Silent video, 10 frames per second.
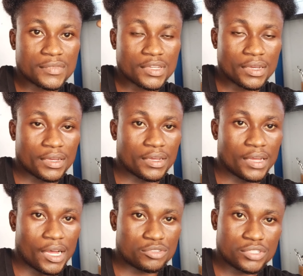
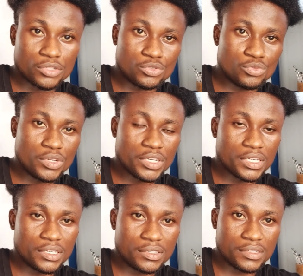Astra
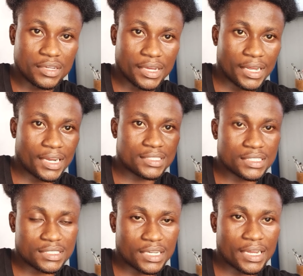2A, another
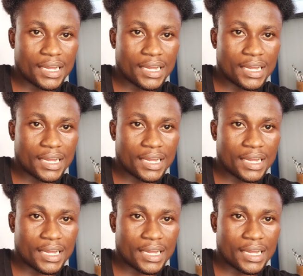satellite